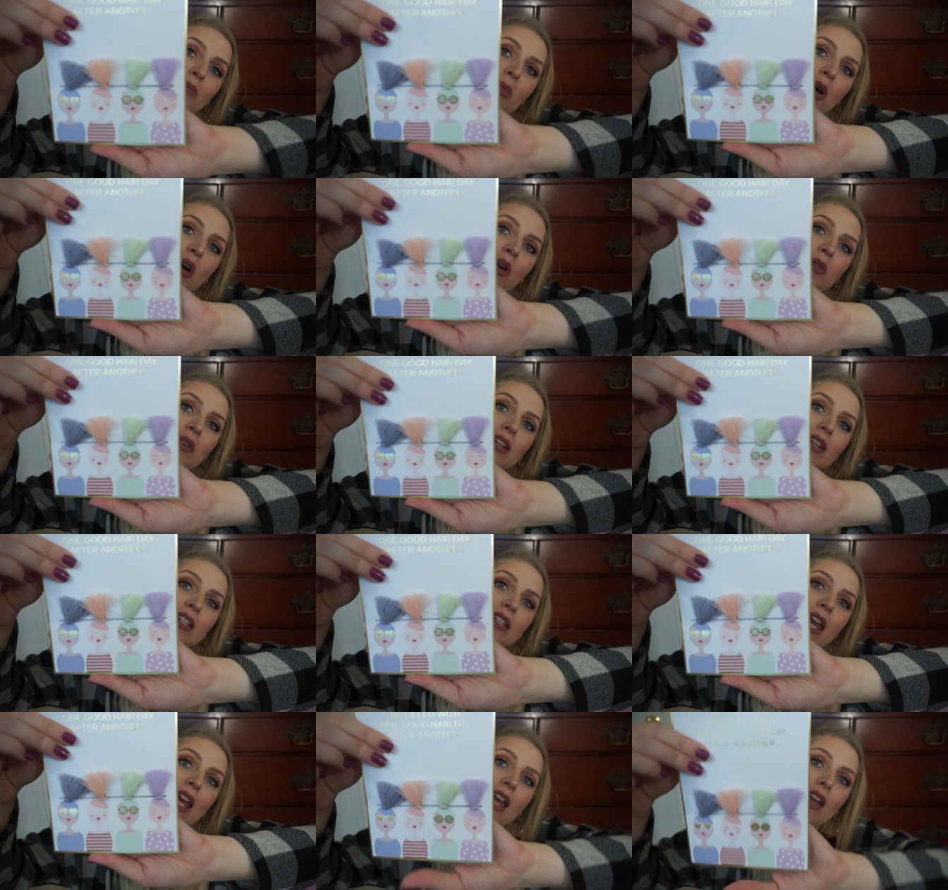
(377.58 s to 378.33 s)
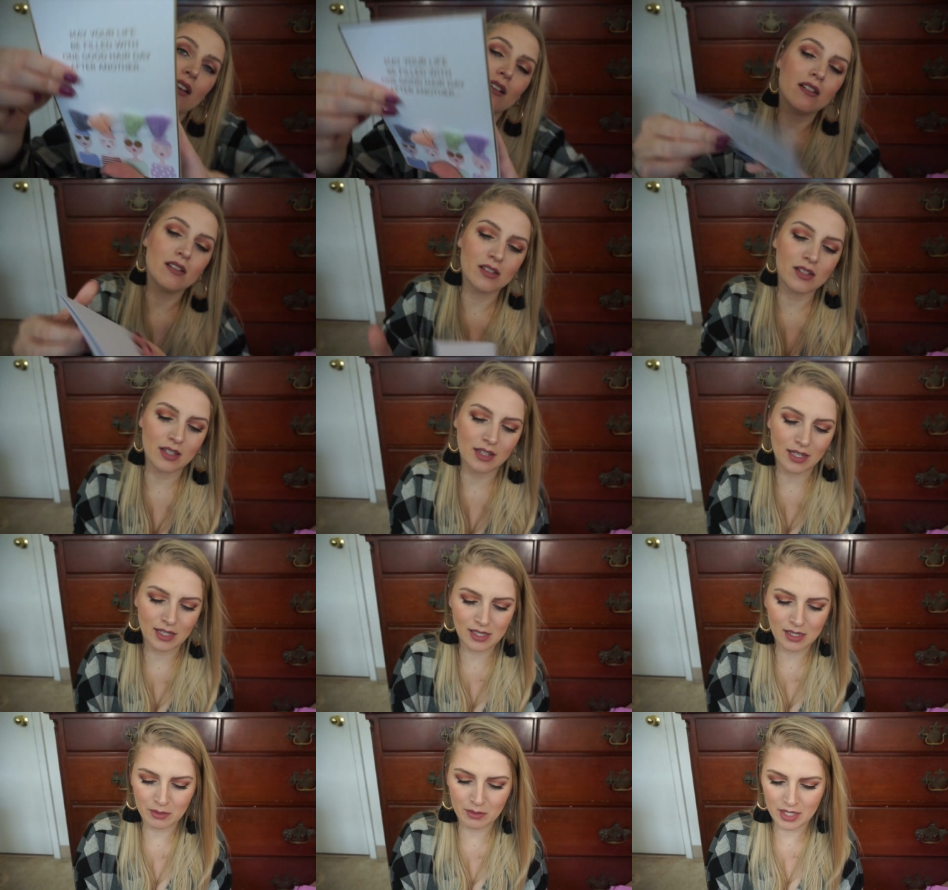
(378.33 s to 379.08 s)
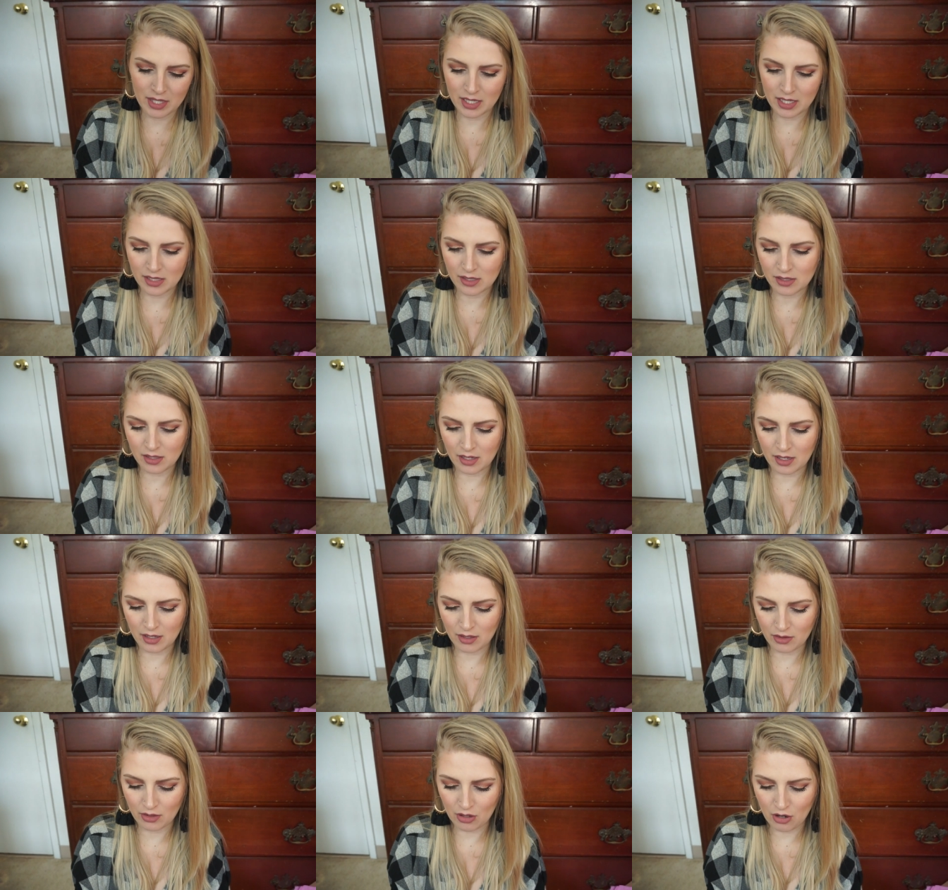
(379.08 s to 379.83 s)
ponytails. And let's see what the inside
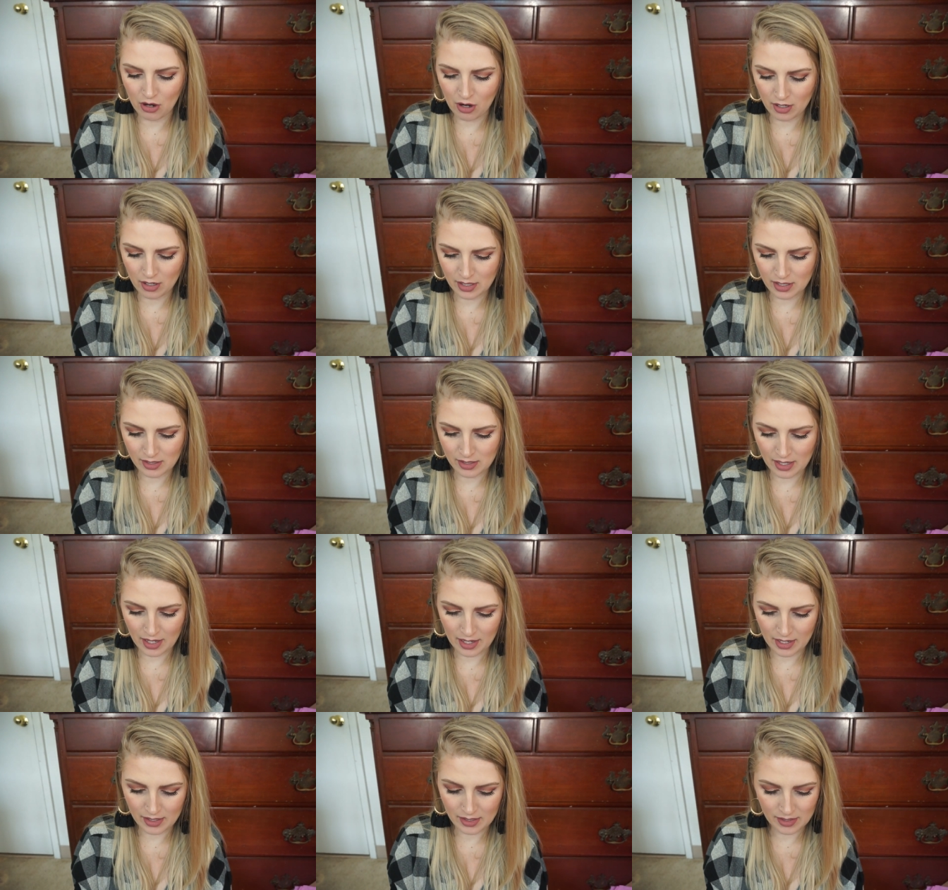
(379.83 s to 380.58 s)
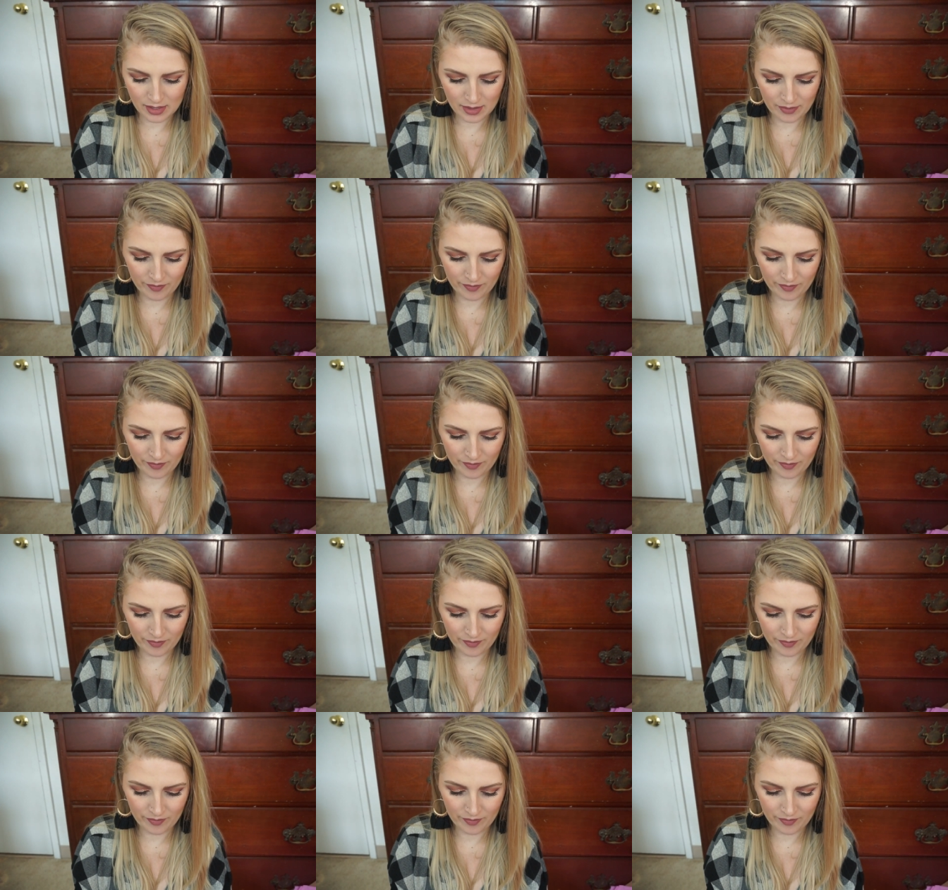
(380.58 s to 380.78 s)
of the card says.